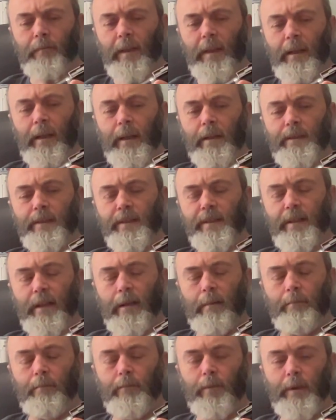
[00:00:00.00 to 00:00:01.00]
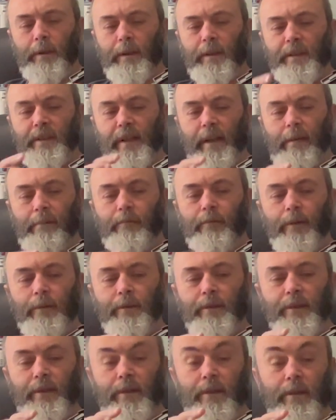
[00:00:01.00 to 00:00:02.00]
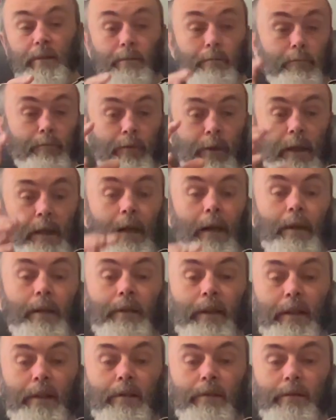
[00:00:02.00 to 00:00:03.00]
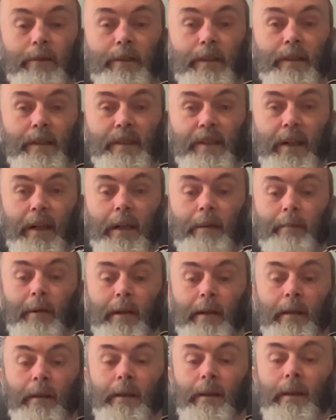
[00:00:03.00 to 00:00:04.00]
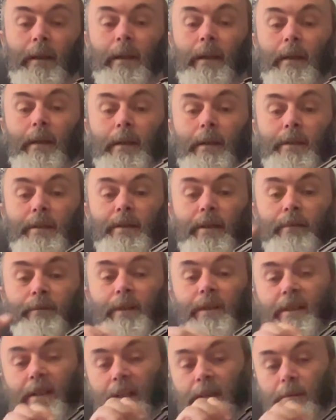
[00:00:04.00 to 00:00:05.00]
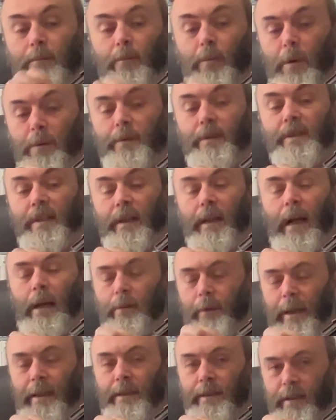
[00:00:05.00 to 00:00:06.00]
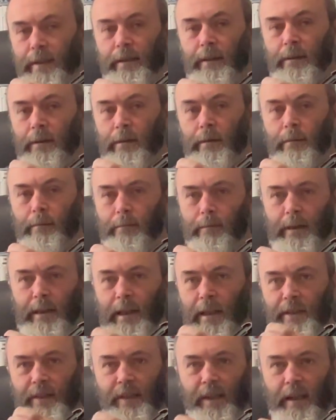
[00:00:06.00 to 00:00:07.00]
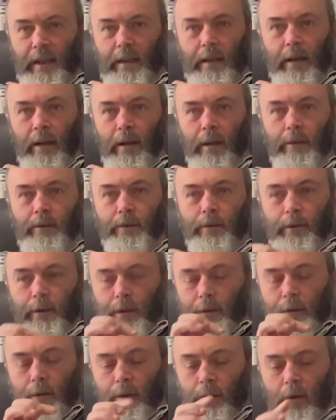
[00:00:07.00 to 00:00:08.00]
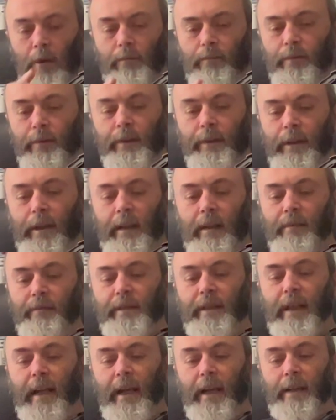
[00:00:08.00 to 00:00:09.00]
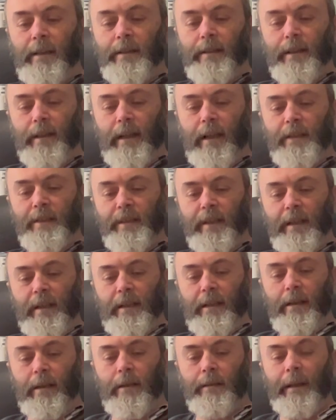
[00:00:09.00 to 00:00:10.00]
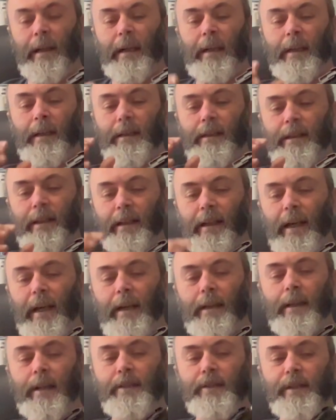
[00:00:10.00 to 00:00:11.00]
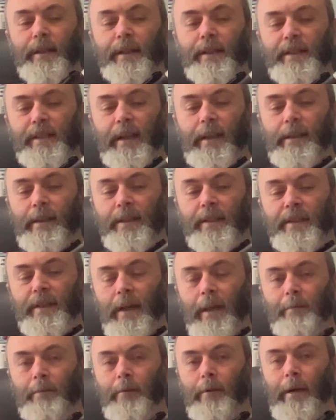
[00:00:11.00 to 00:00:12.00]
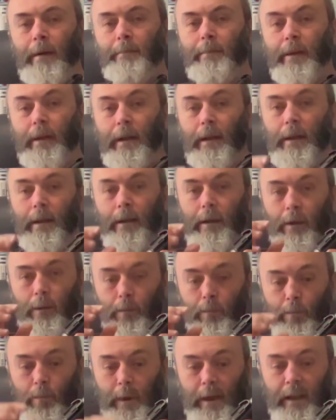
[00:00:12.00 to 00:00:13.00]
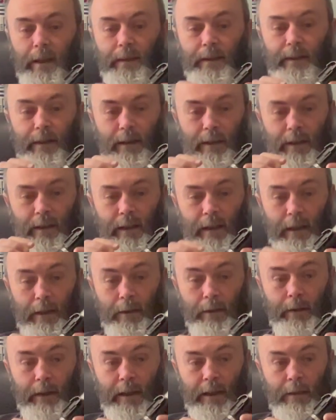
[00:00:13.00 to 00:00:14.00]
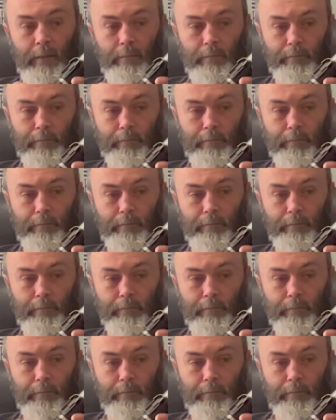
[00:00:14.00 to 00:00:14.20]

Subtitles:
It's one of the sound fonts that's preloaded onto the Saber. So if you didn't want to go into the SD card, or you're not confident enough to get into the SD card, you can actually set this Saber up with a Yoda